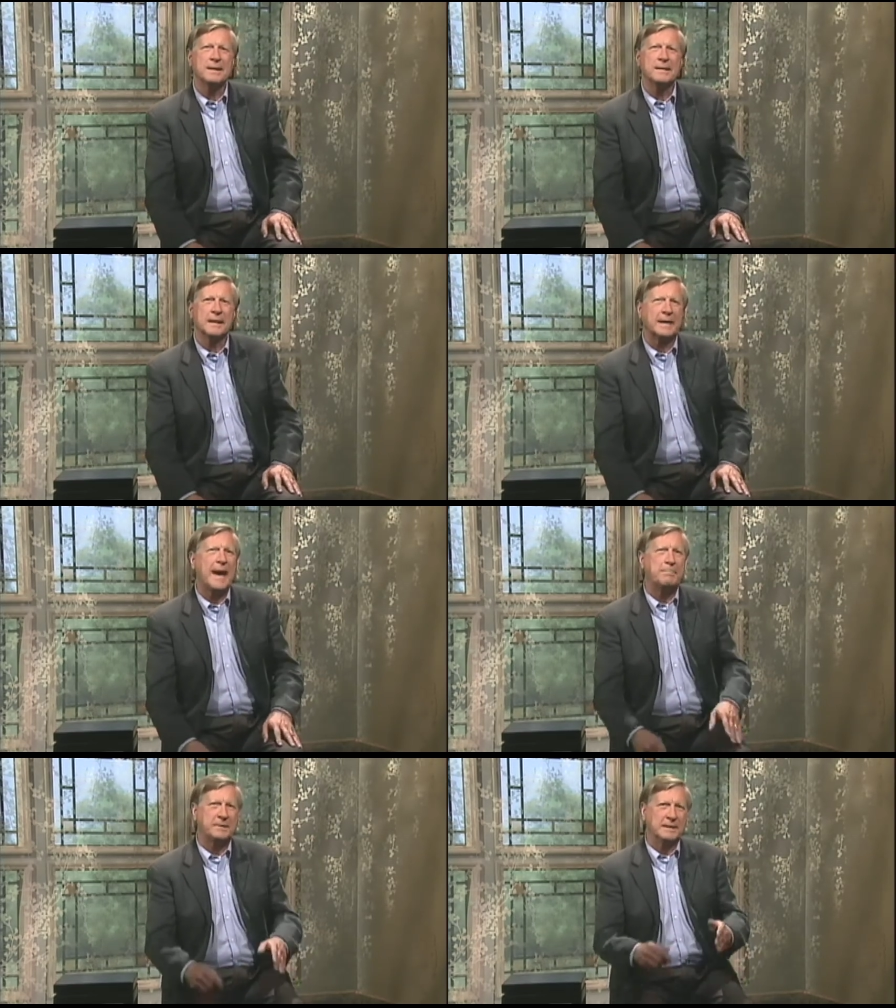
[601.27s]
The
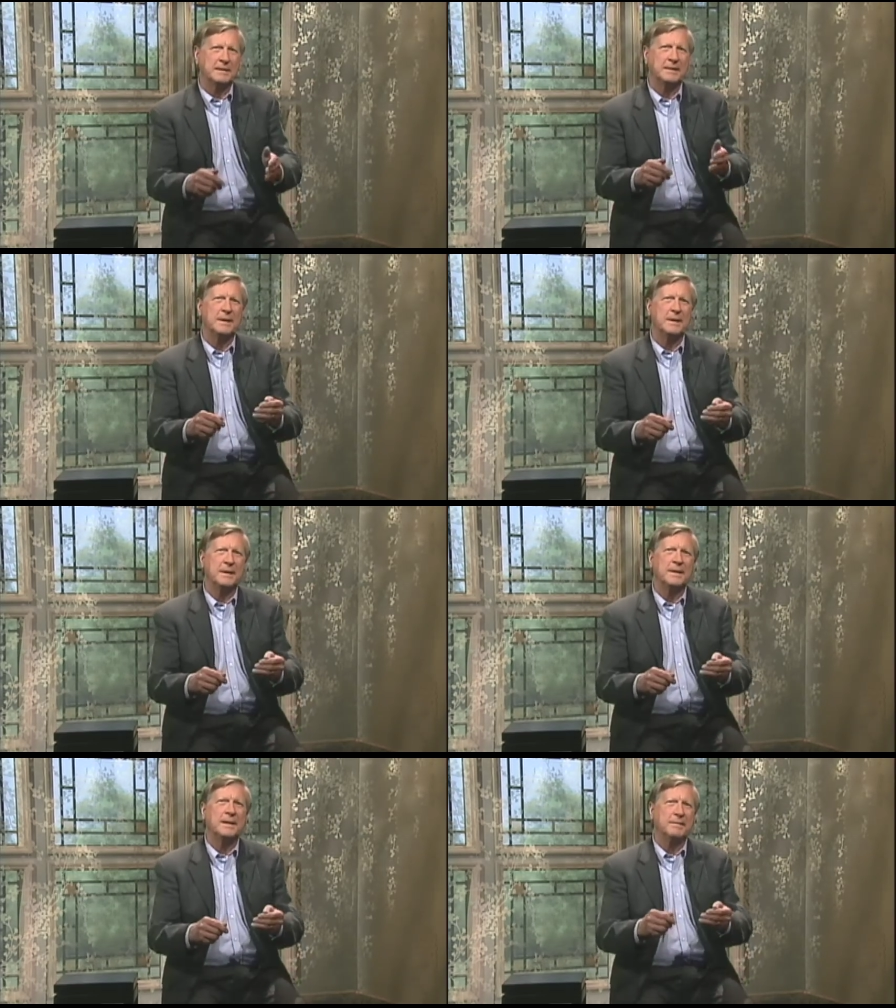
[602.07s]
captain
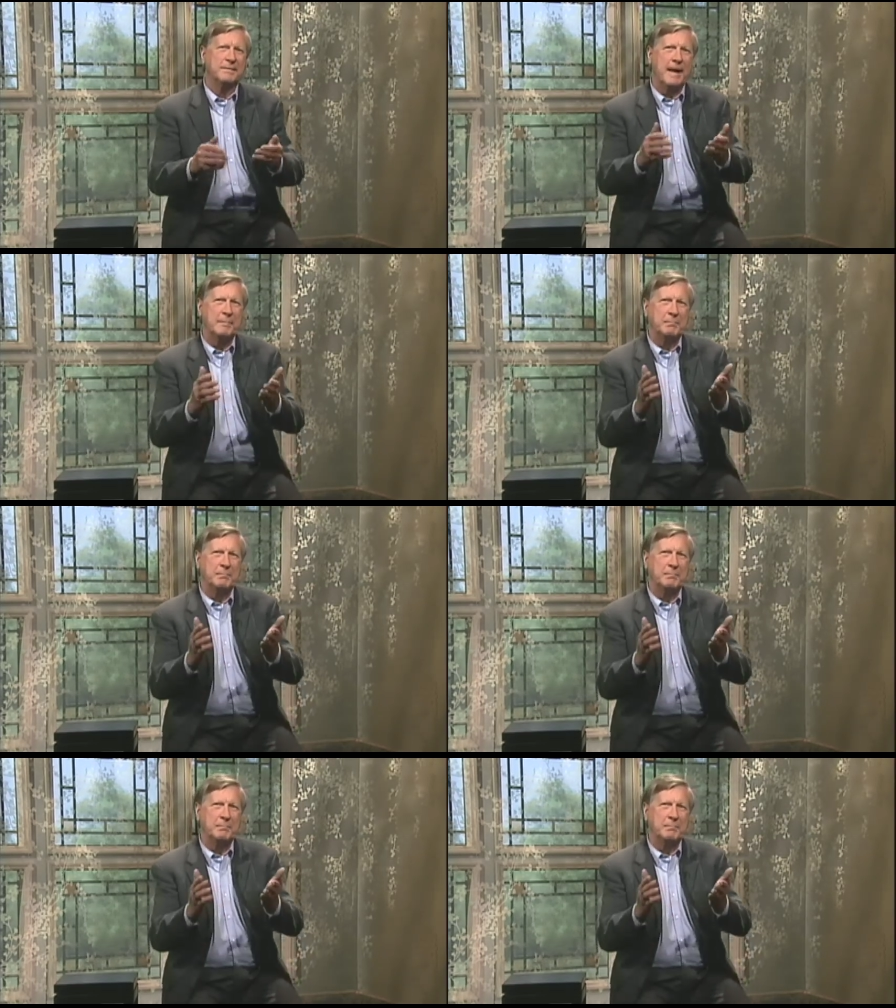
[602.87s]
of that